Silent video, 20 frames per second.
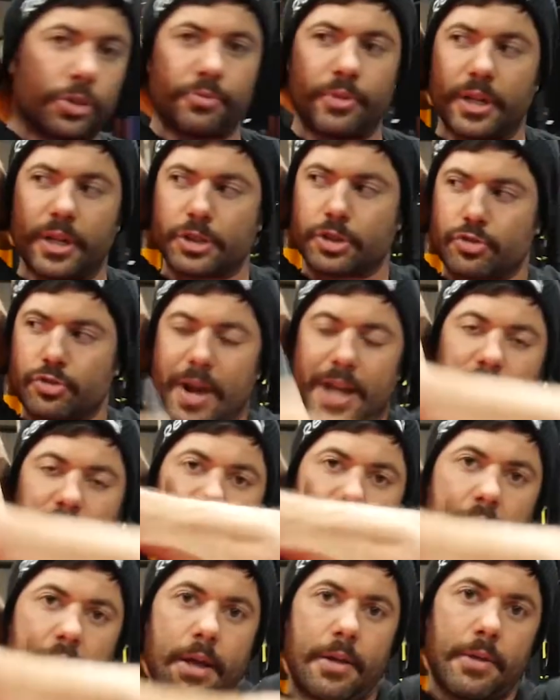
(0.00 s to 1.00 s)
feel a stretch
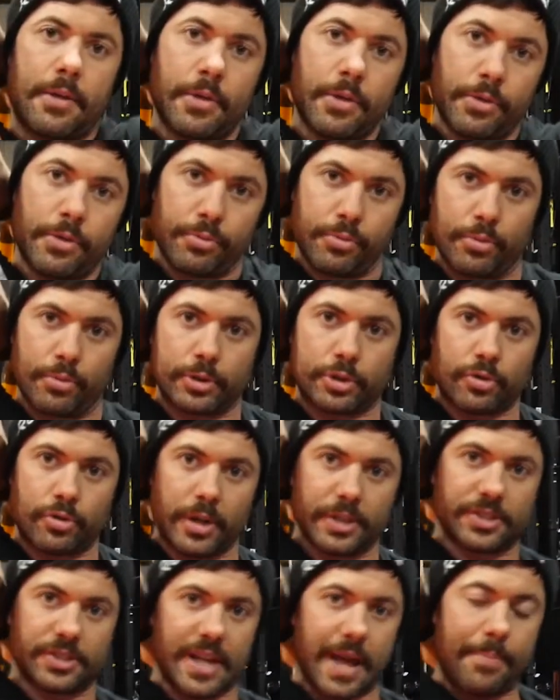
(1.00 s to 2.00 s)
here through the
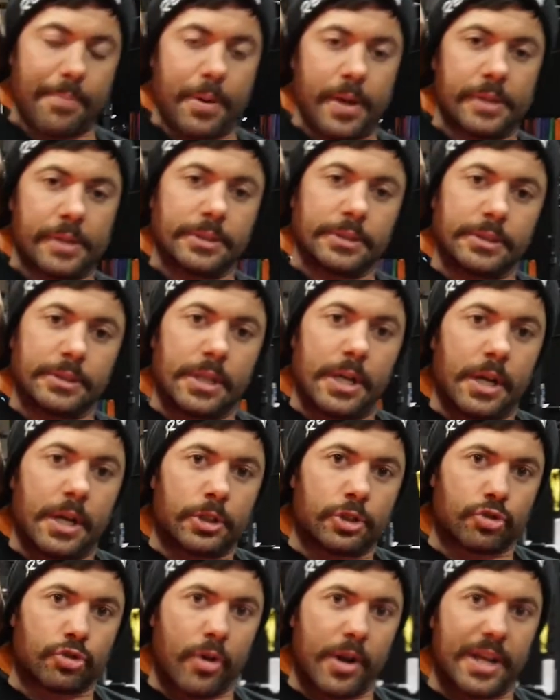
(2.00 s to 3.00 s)
tricep.
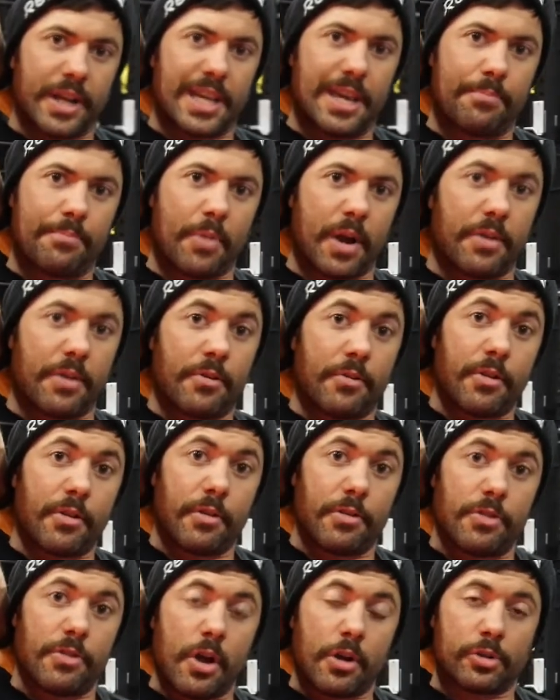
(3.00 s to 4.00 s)
Trying to keep my
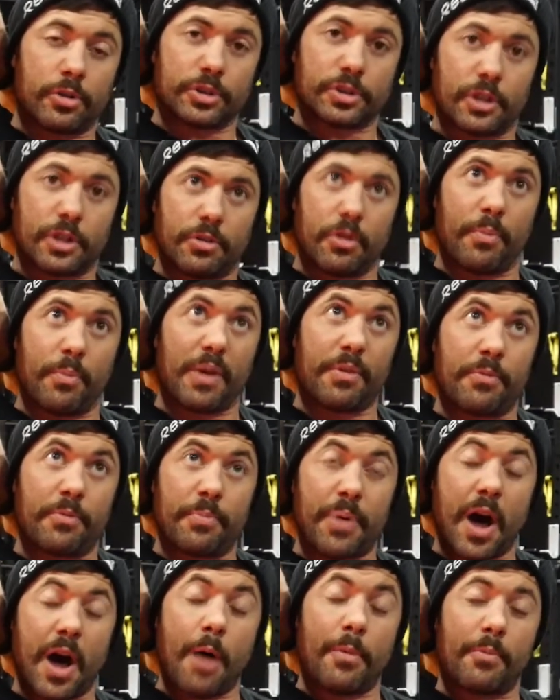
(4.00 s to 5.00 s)
knuckles on my
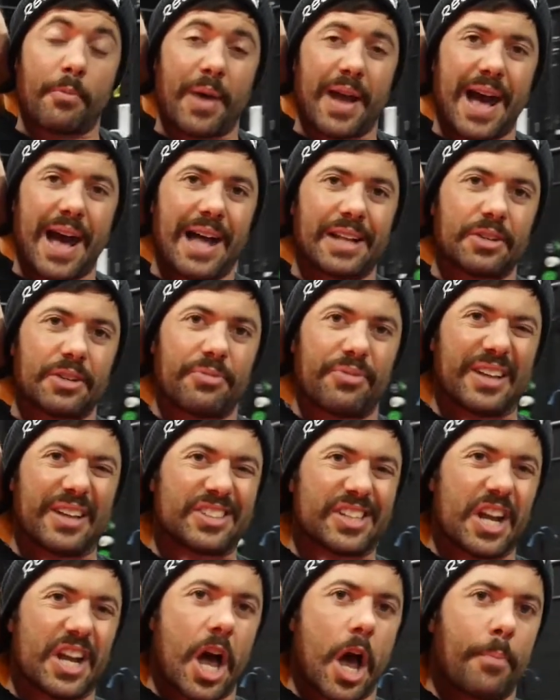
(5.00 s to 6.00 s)
palm of my hand
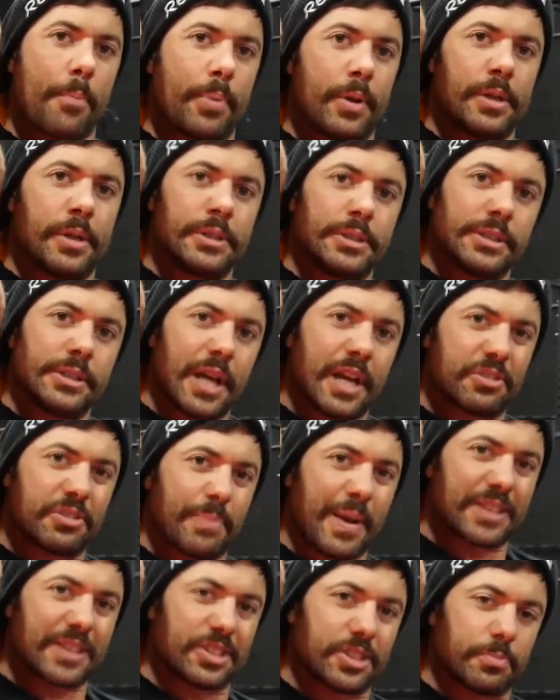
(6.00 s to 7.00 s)
facing up as
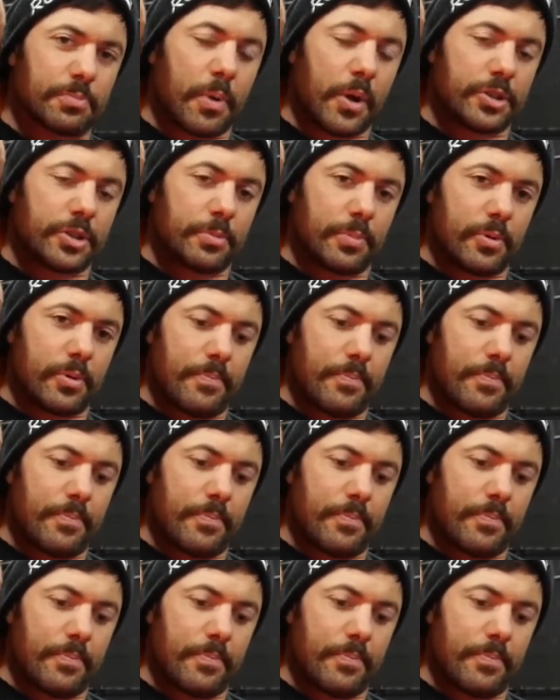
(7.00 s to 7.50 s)
best as possible.